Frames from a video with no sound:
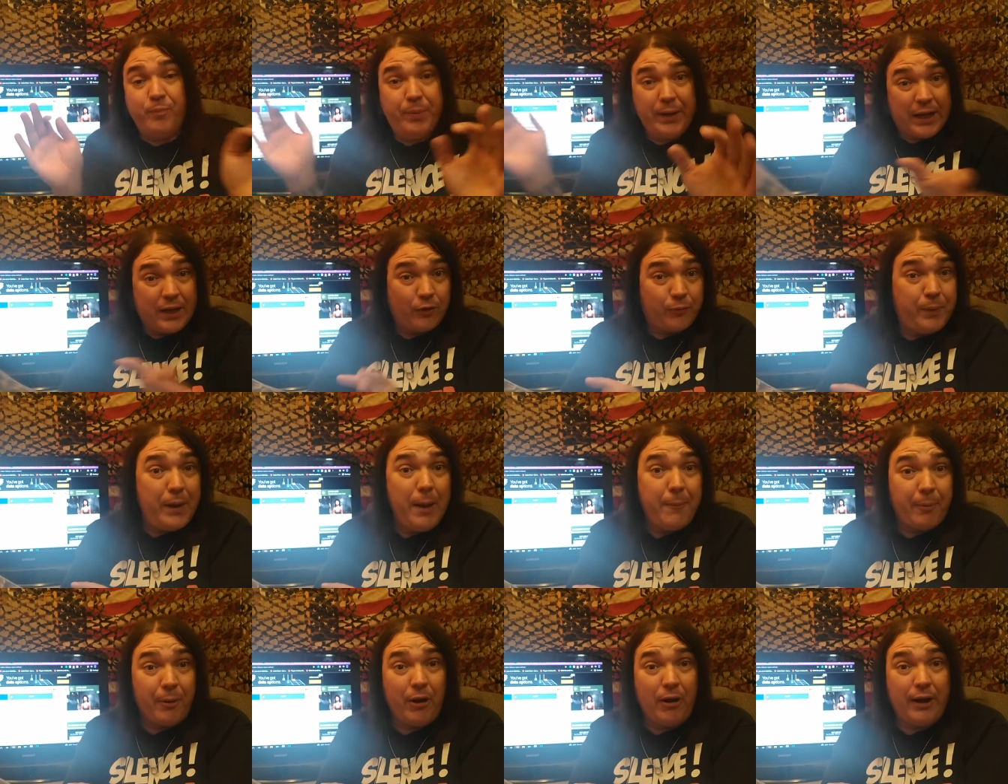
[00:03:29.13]
because
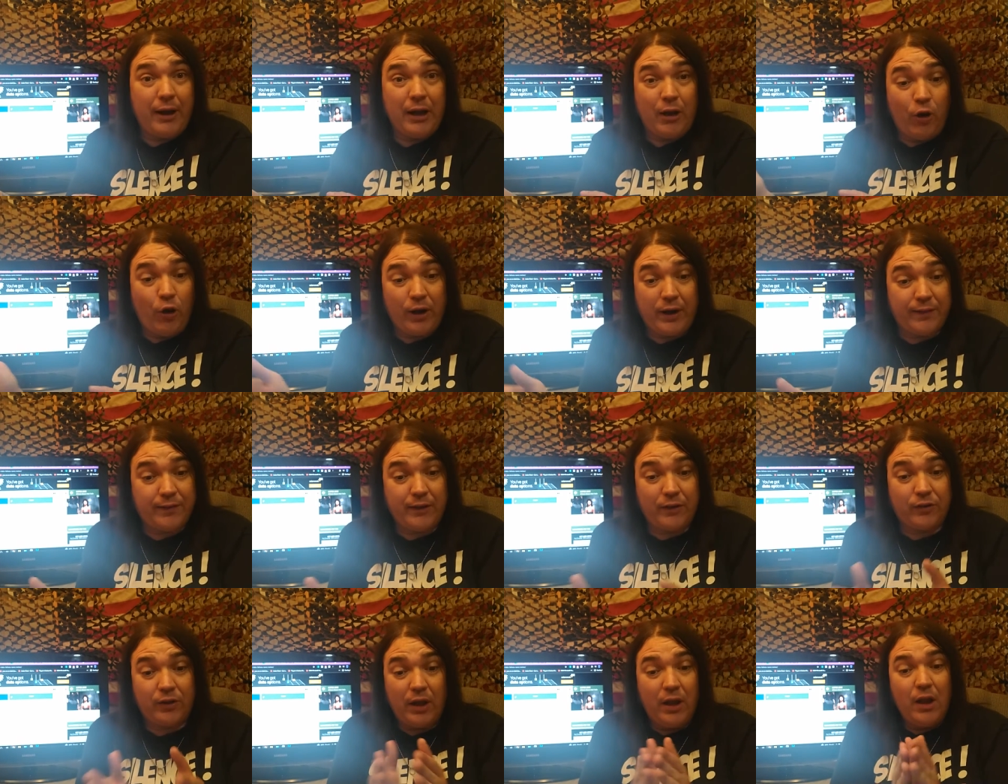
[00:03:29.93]
people are going to look at
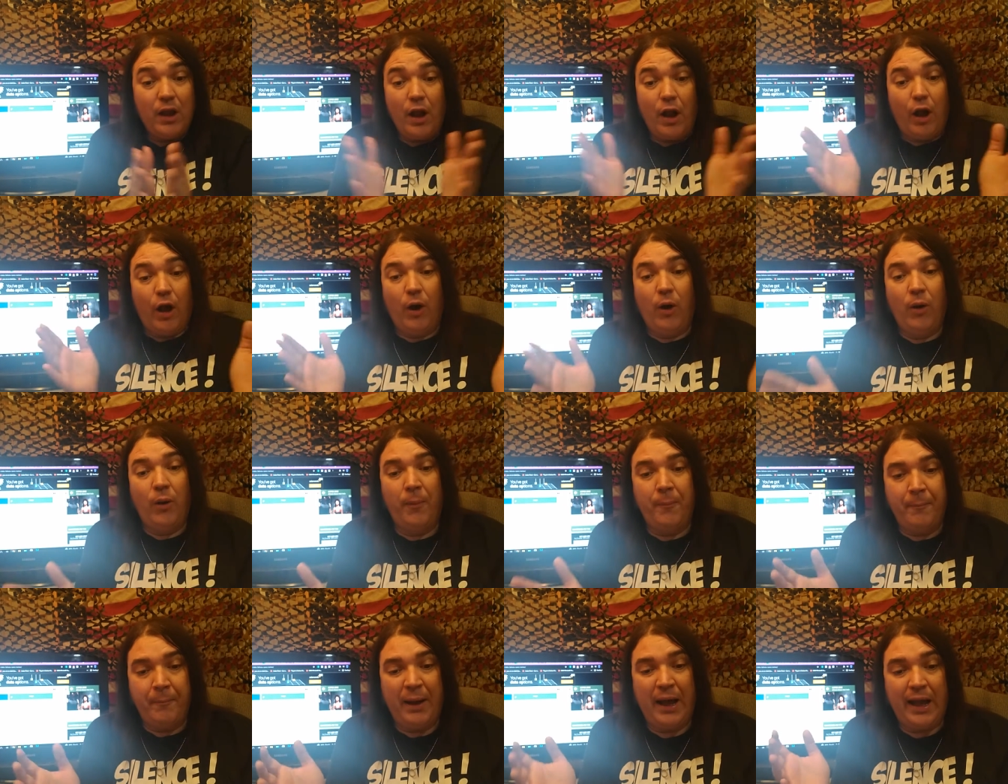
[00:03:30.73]
this.
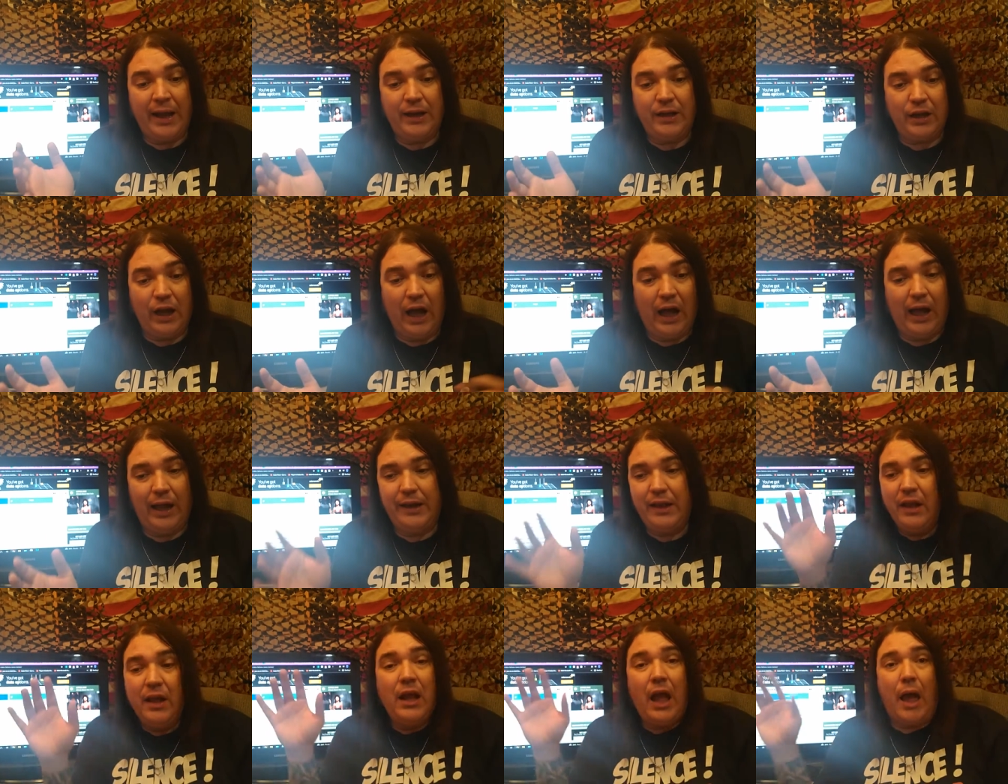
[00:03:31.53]
Oh my
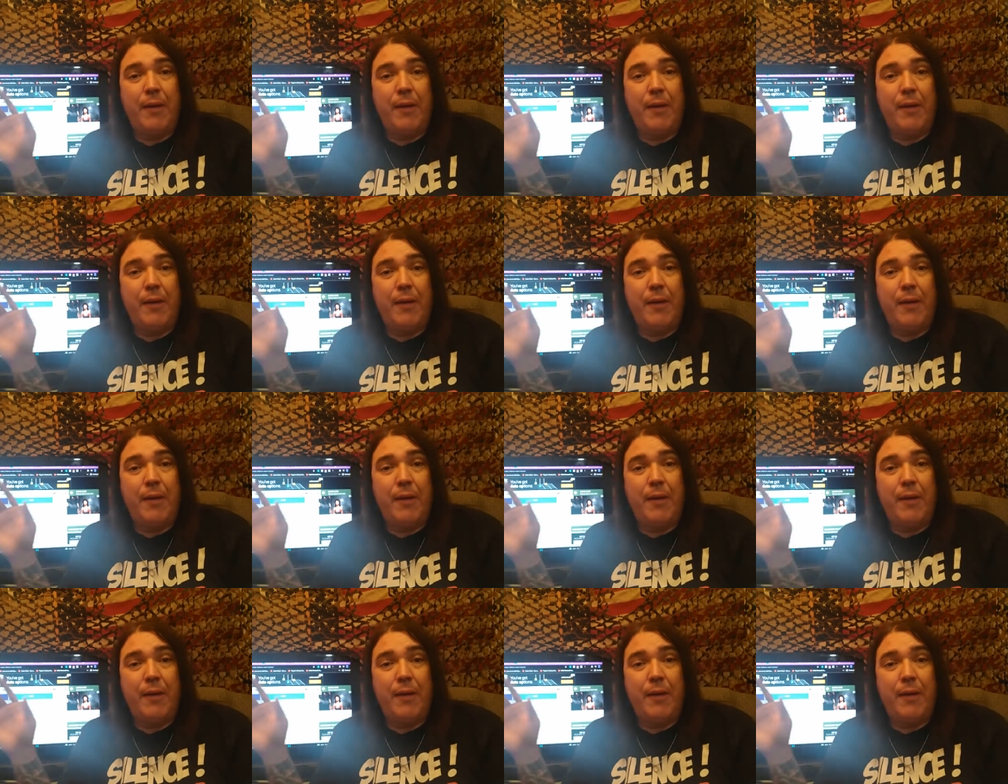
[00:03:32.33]
God!